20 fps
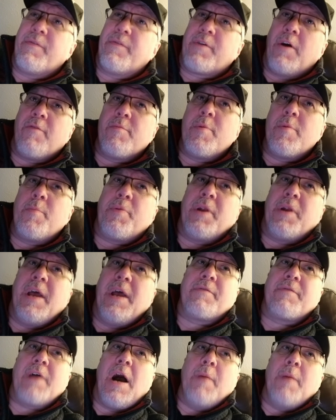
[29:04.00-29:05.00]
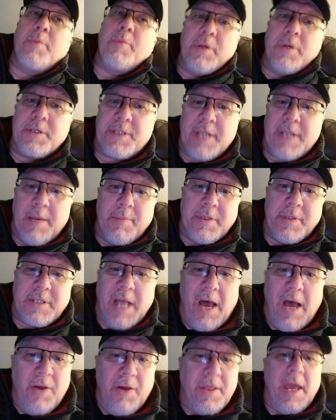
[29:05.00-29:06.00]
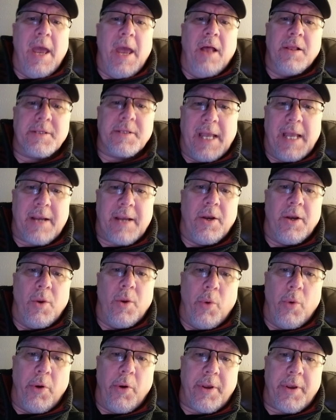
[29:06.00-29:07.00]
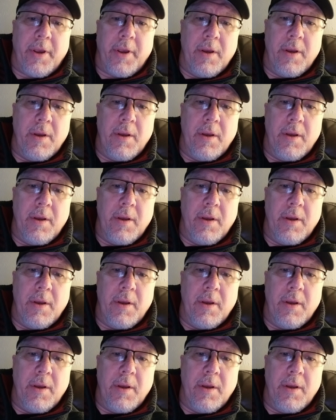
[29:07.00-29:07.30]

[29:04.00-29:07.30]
of government but have commune assemblies. How the hell is that going to work?